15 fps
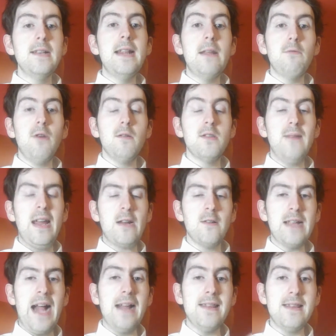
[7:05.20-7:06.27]
he wants to make sure
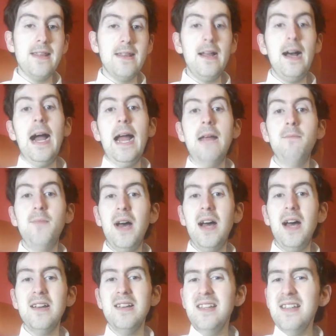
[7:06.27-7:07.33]
Katniss is alive,
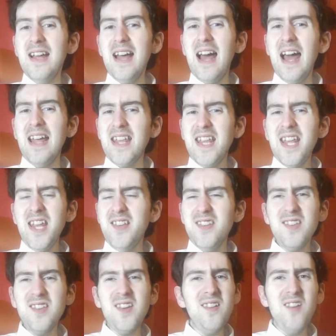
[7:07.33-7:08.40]
but he
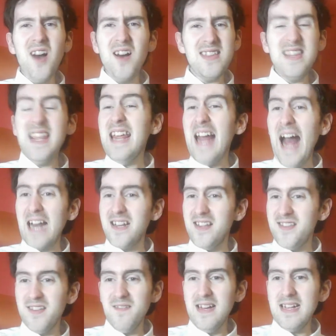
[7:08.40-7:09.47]
just could not see Katniss
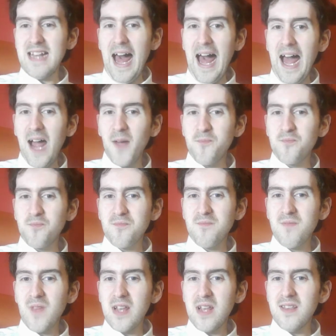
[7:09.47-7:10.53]
doing that.
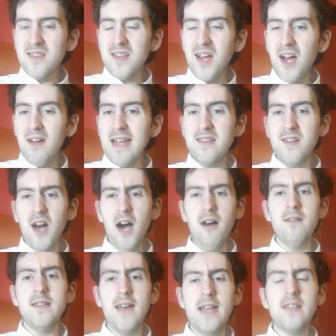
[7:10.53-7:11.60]
So it's
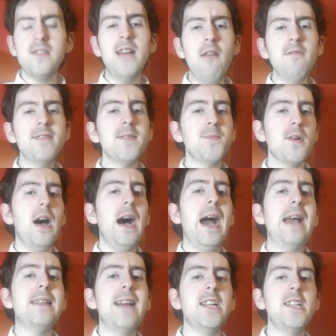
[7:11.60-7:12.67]
no
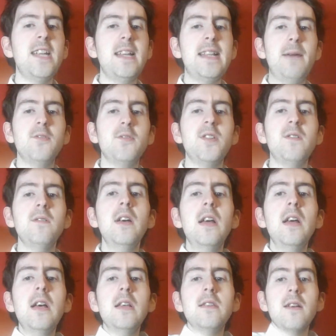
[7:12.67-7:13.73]
surprise that she's able to
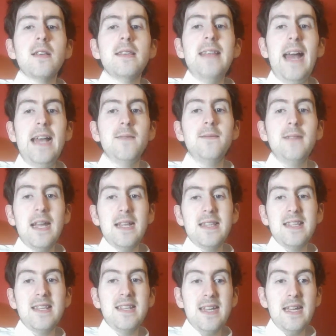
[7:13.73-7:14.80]
successfully
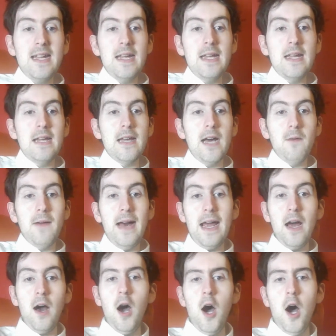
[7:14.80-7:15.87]
sneak her way
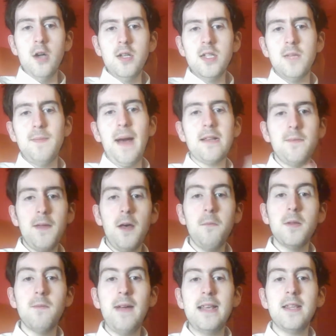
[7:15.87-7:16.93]
onto the battlefield
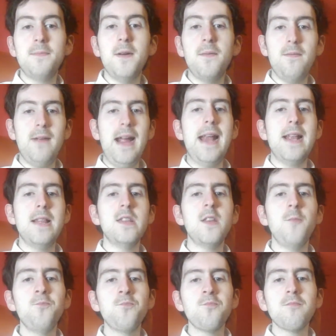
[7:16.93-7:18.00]
with the rest of her friends
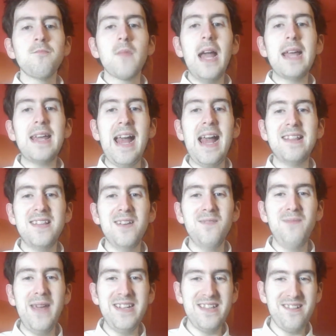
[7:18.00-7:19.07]
against the
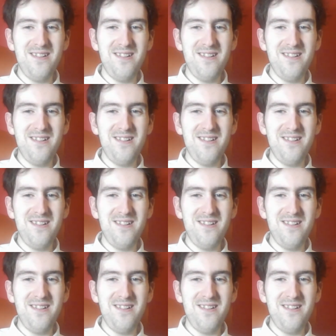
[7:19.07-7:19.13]
vicious